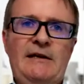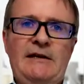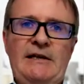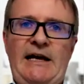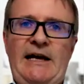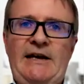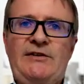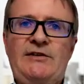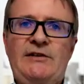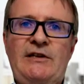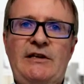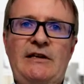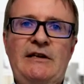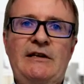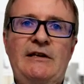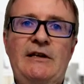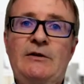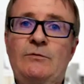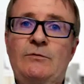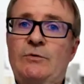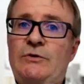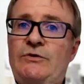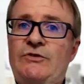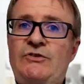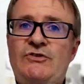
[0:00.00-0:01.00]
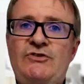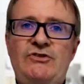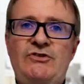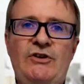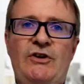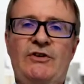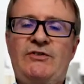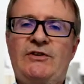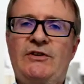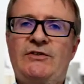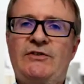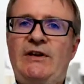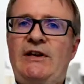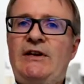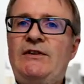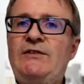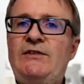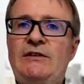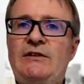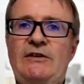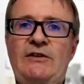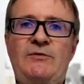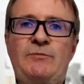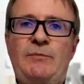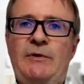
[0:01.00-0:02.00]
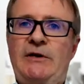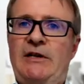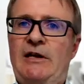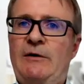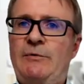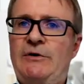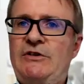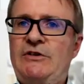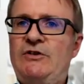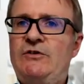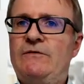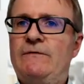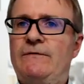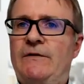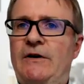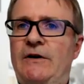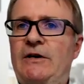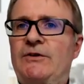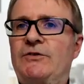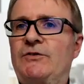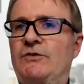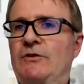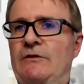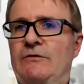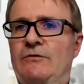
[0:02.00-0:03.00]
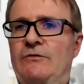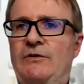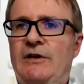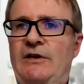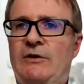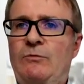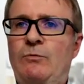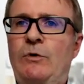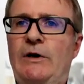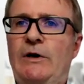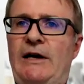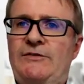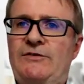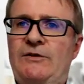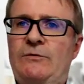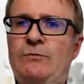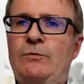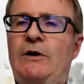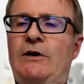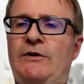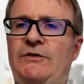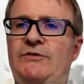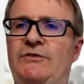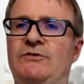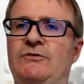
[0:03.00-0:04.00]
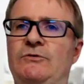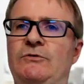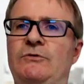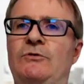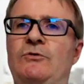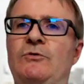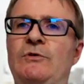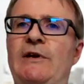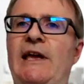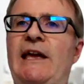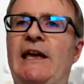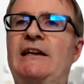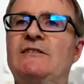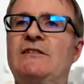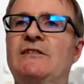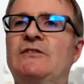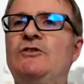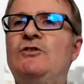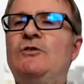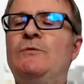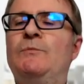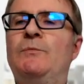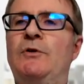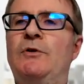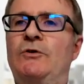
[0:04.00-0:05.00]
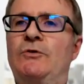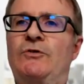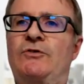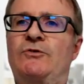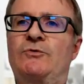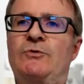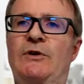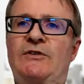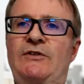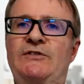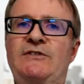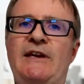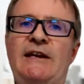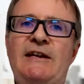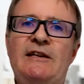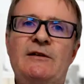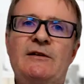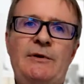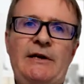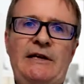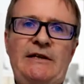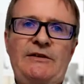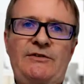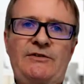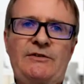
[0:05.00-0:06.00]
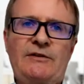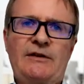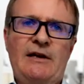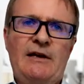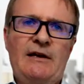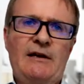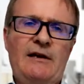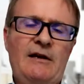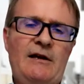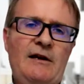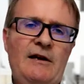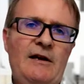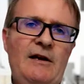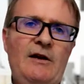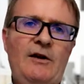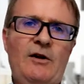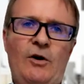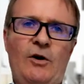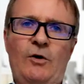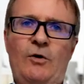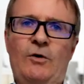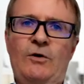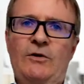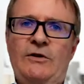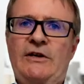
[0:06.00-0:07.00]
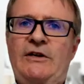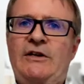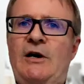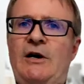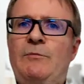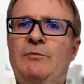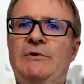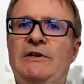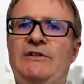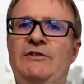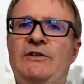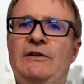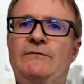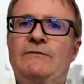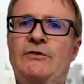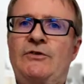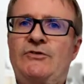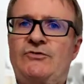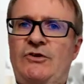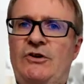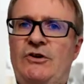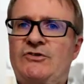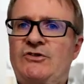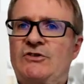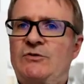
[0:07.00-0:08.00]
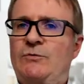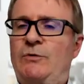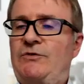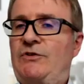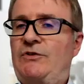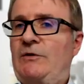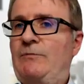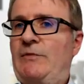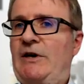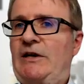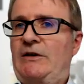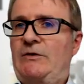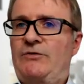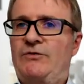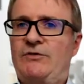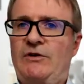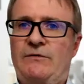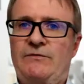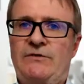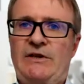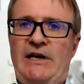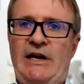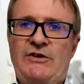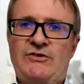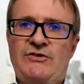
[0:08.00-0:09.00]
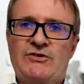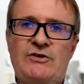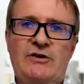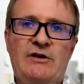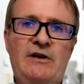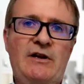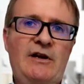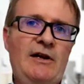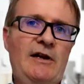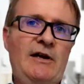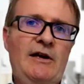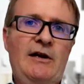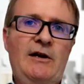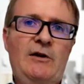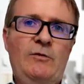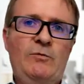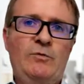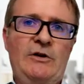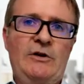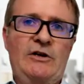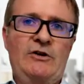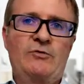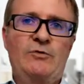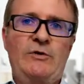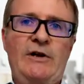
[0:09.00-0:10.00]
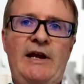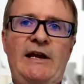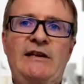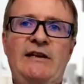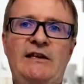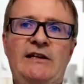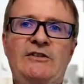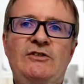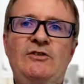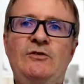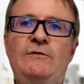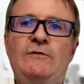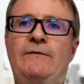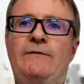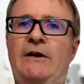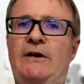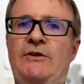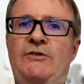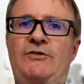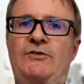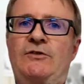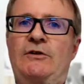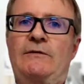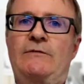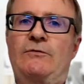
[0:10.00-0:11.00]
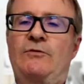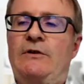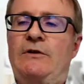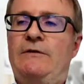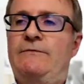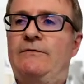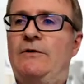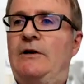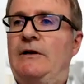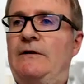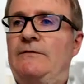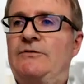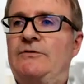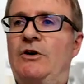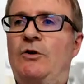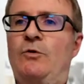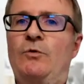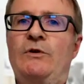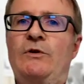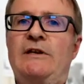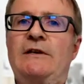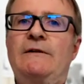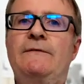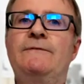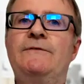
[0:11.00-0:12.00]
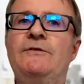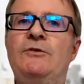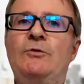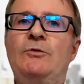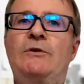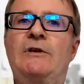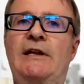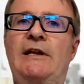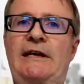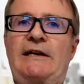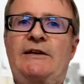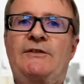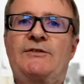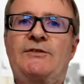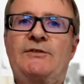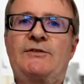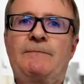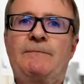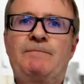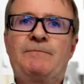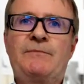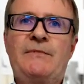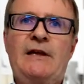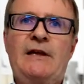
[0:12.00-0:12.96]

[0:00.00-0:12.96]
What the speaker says: Lastly, it was just as easy to spin up a new FHIR server as it was to create a new Postgres database. All the company's infrastructure was on Microsoft Azure, where creating a new FHIR server involved only a few clicks.